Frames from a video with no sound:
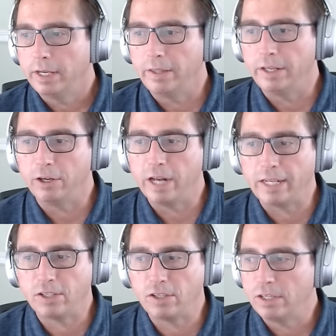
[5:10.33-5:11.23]
and then your
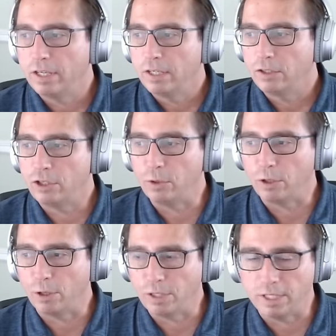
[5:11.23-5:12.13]
next two
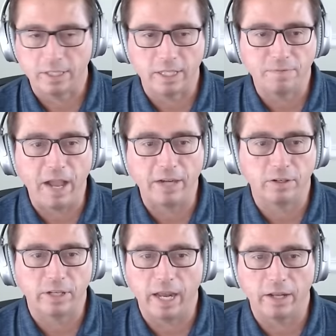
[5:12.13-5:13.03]
closest in this
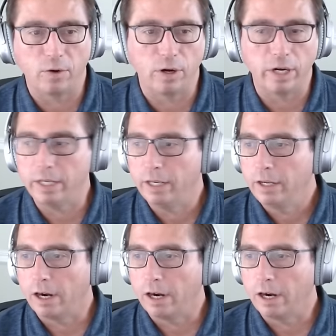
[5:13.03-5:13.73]
factor category